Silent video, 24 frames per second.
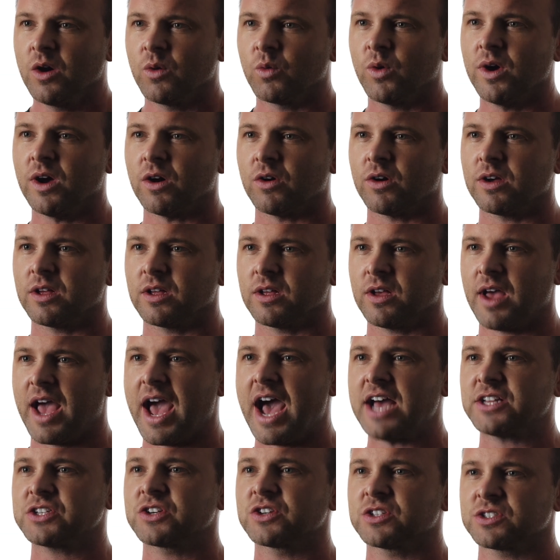Well,
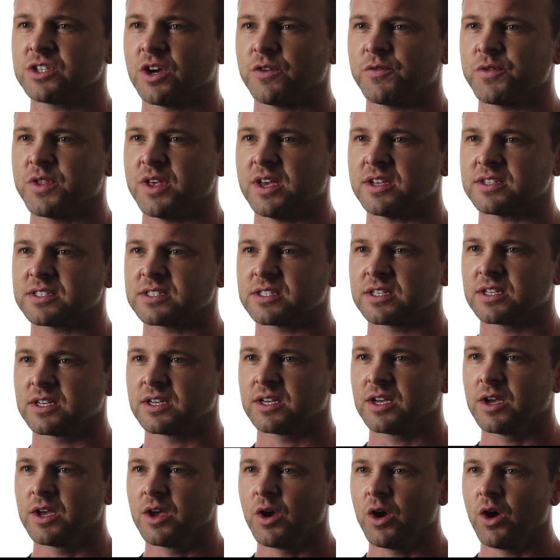ask yourself this.
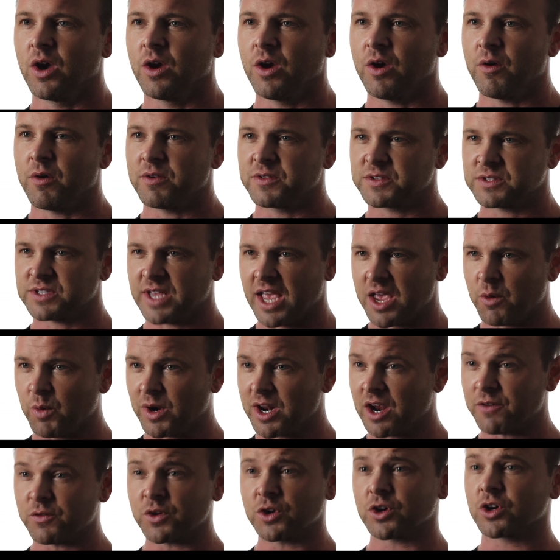Say
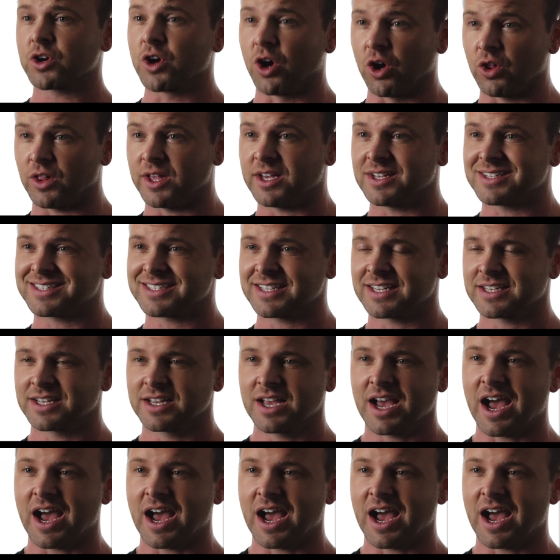whatever your goal is.